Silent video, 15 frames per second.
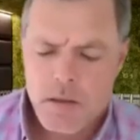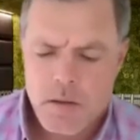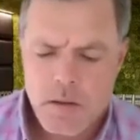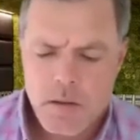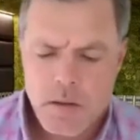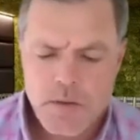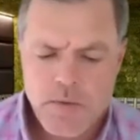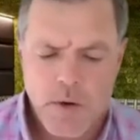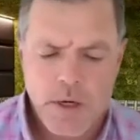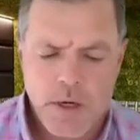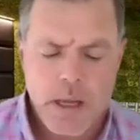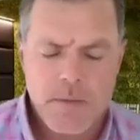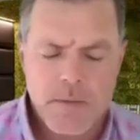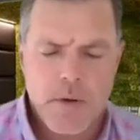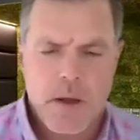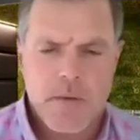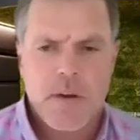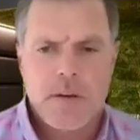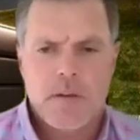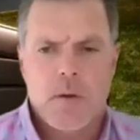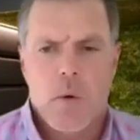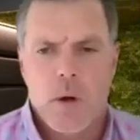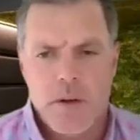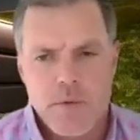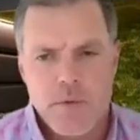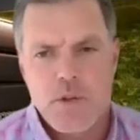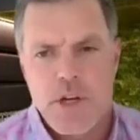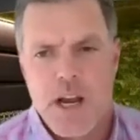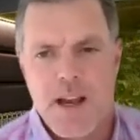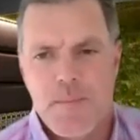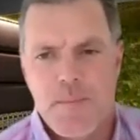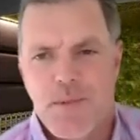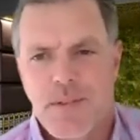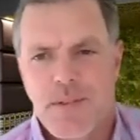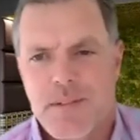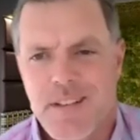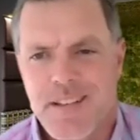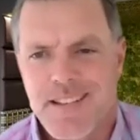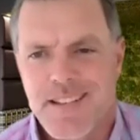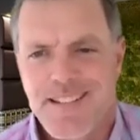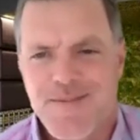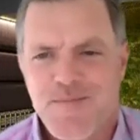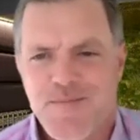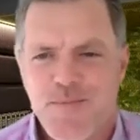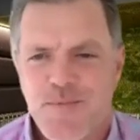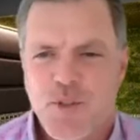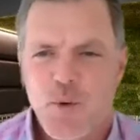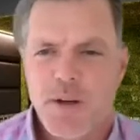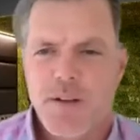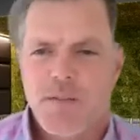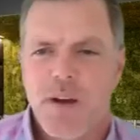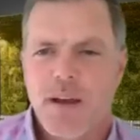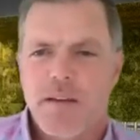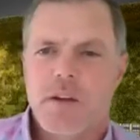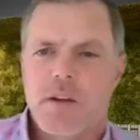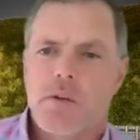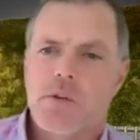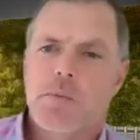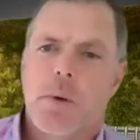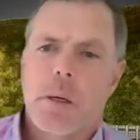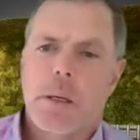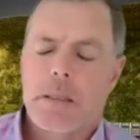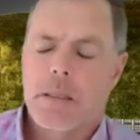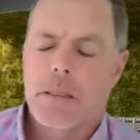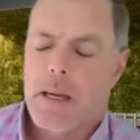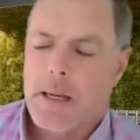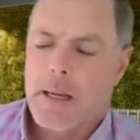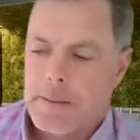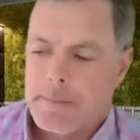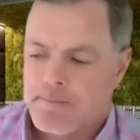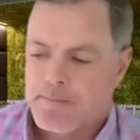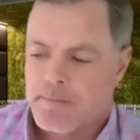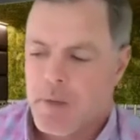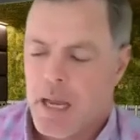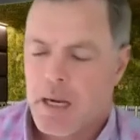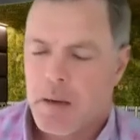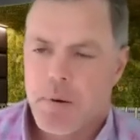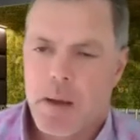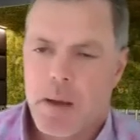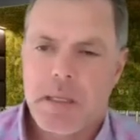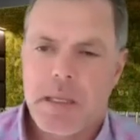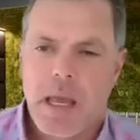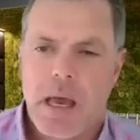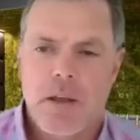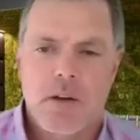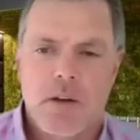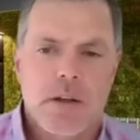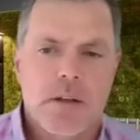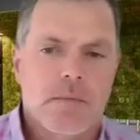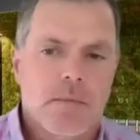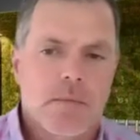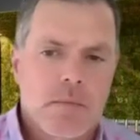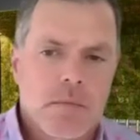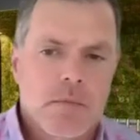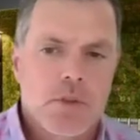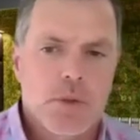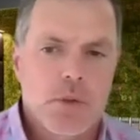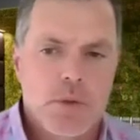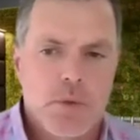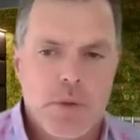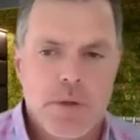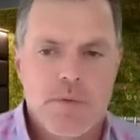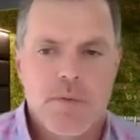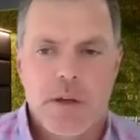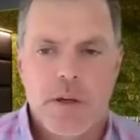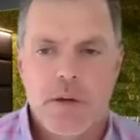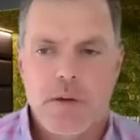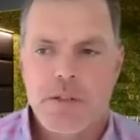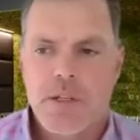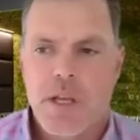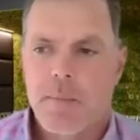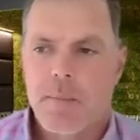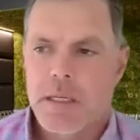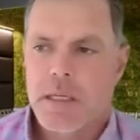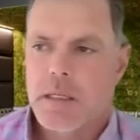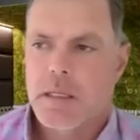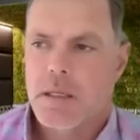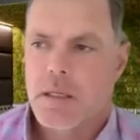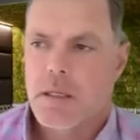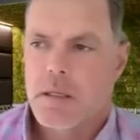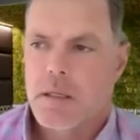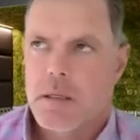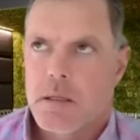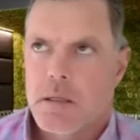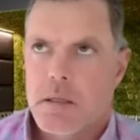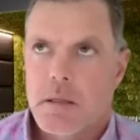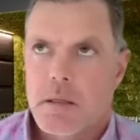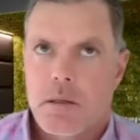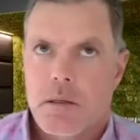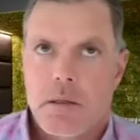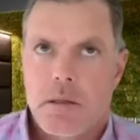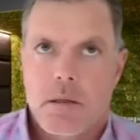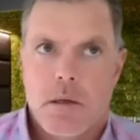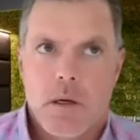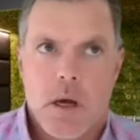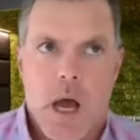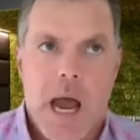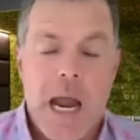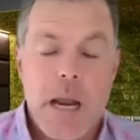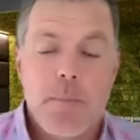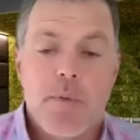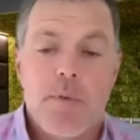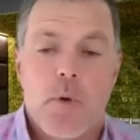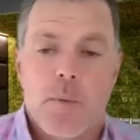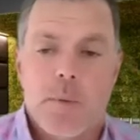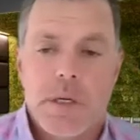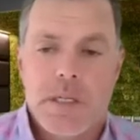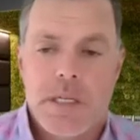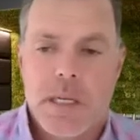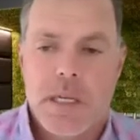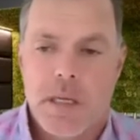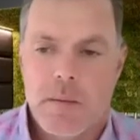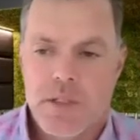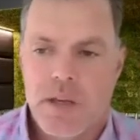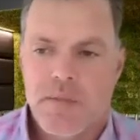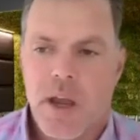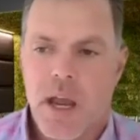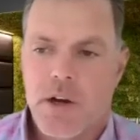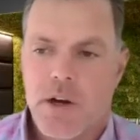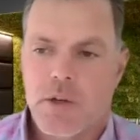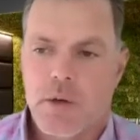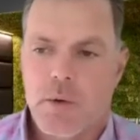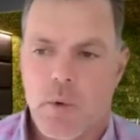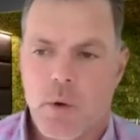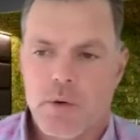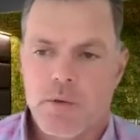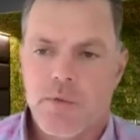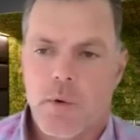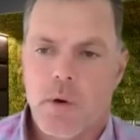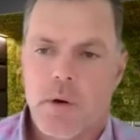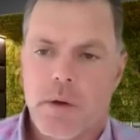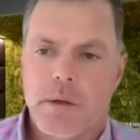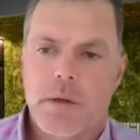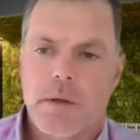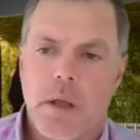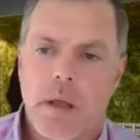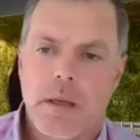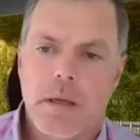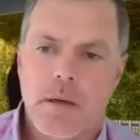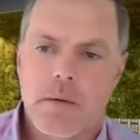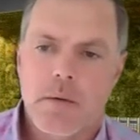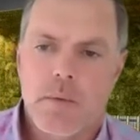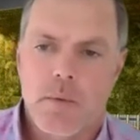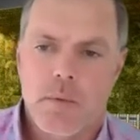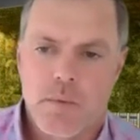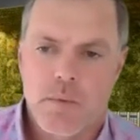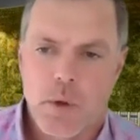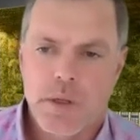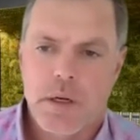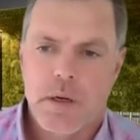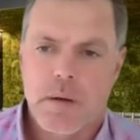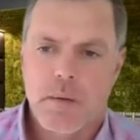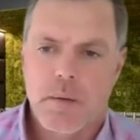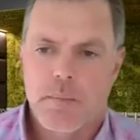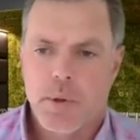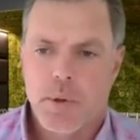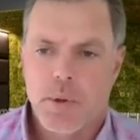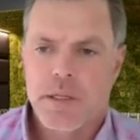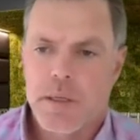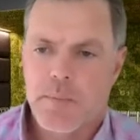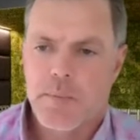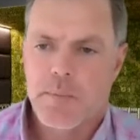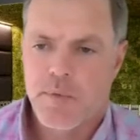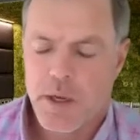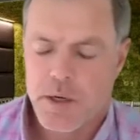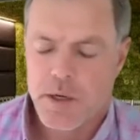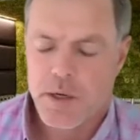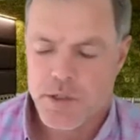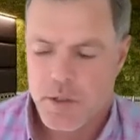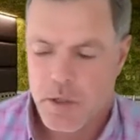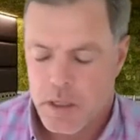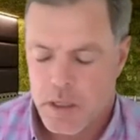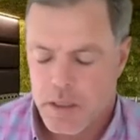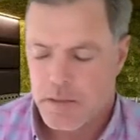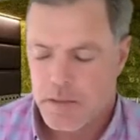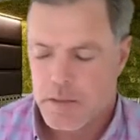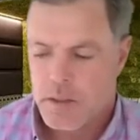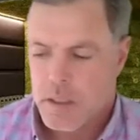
It's funny, I've had quite a few jobs in 25 years, but I could probably count on 2-3 fingers how many high performing teams I've actually worked for, and really did a pretty deep reflection on,